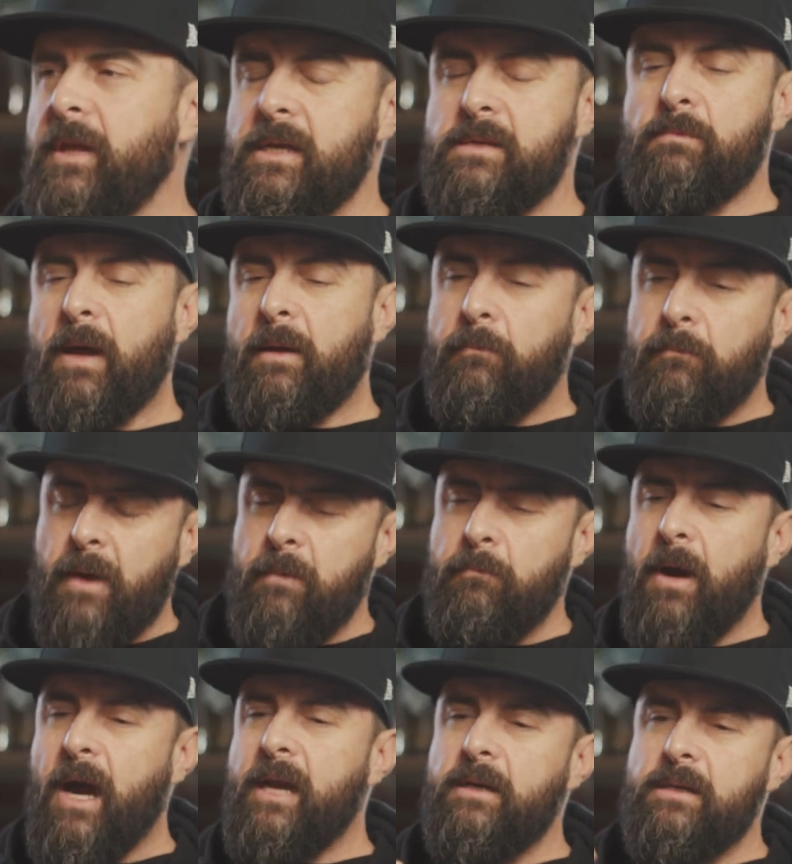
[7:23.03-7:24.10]
things. My my
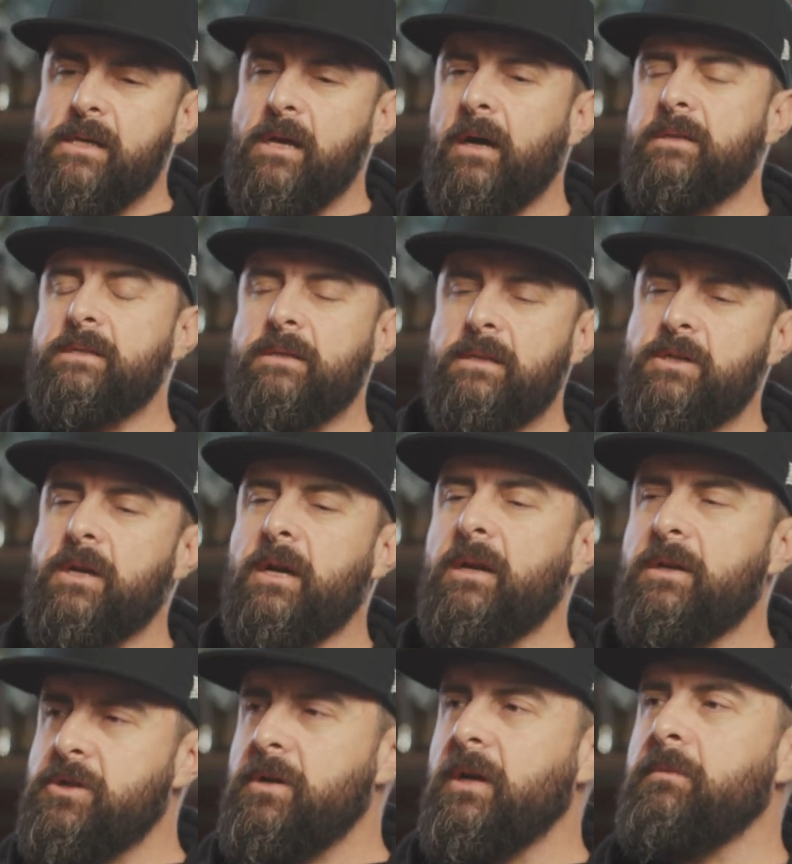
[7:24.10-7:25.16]
mind is constantly trying
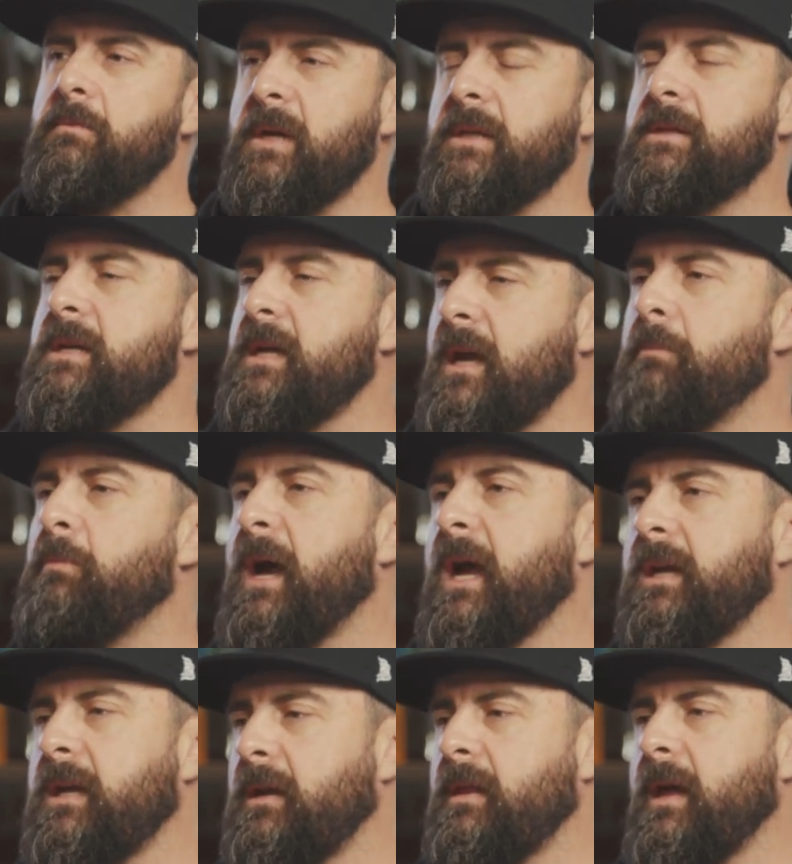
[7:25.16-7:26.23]
to trick me to get
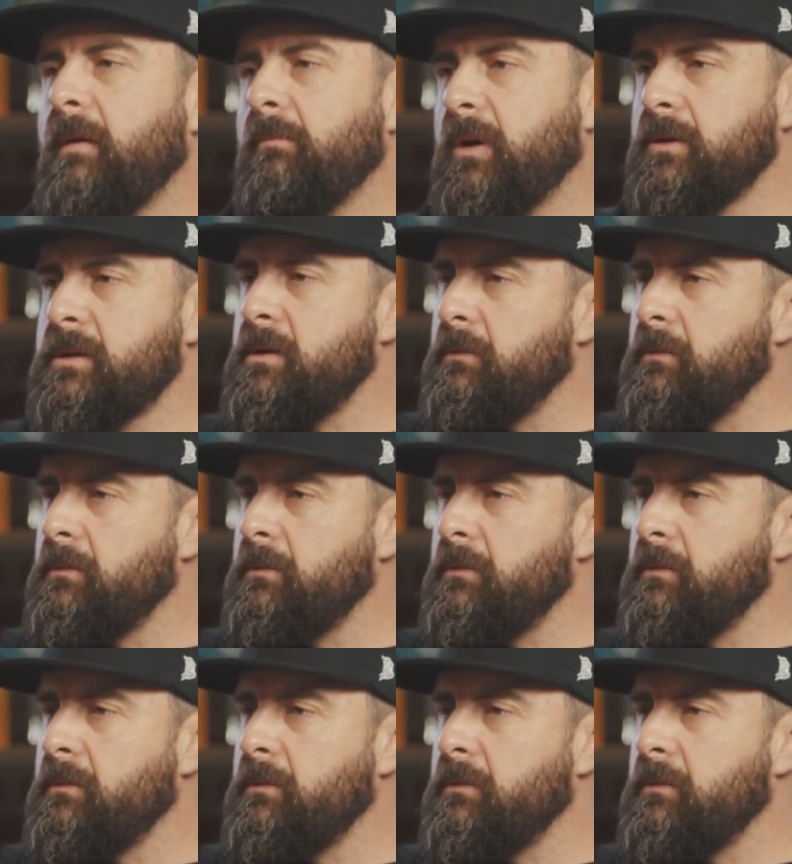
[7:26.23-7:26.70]
back into that mode.